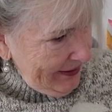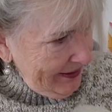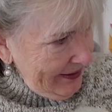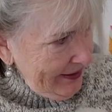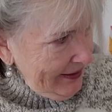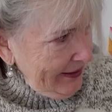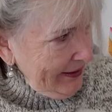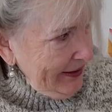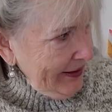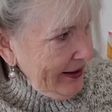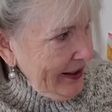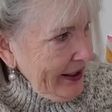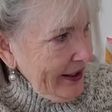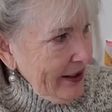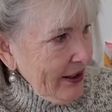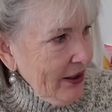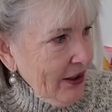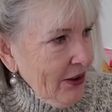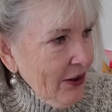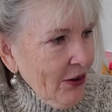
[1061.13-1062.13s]

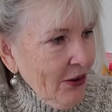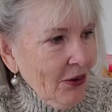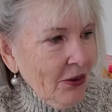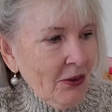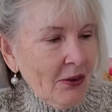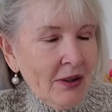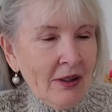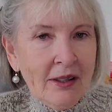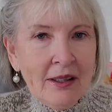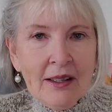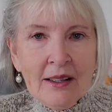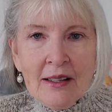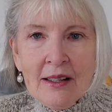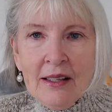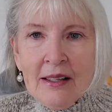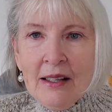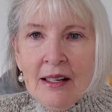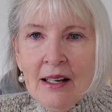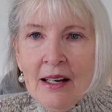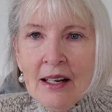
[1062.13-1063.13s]
Lego
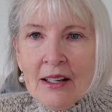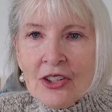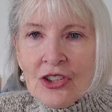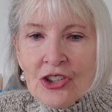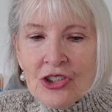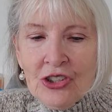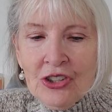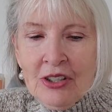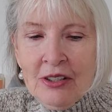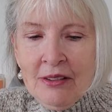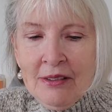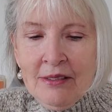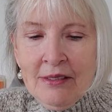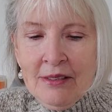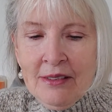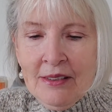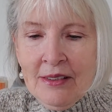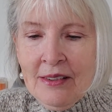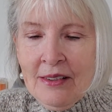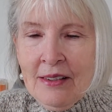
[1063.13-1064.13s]
concoction.
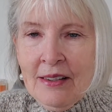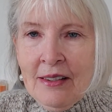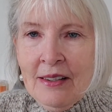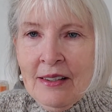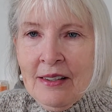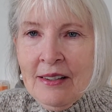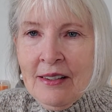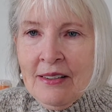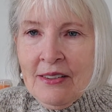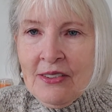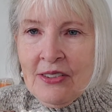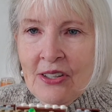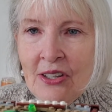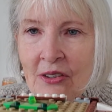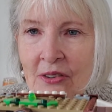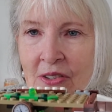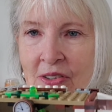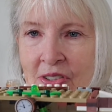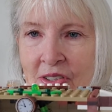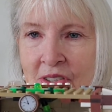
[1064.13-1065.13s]

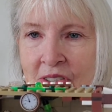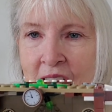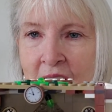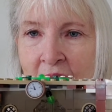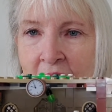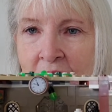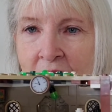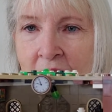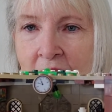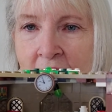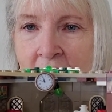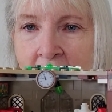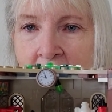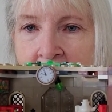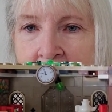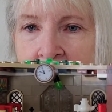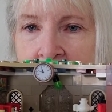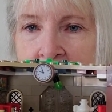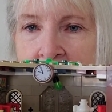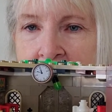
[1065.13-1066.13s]
So this is how far I've
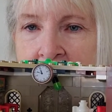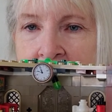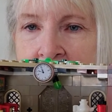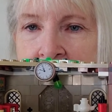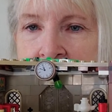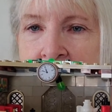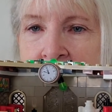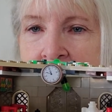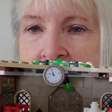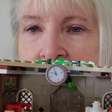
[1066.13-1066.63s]
gotten.